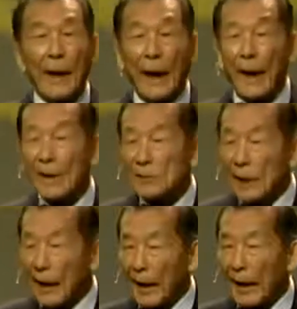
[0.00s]

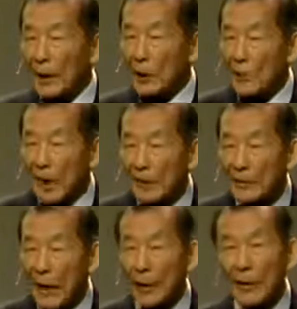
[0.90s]
has a
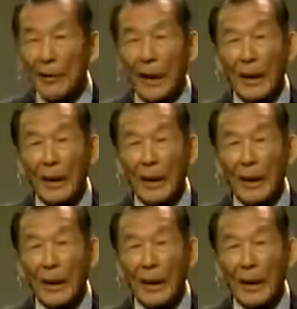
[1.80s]
humanitarian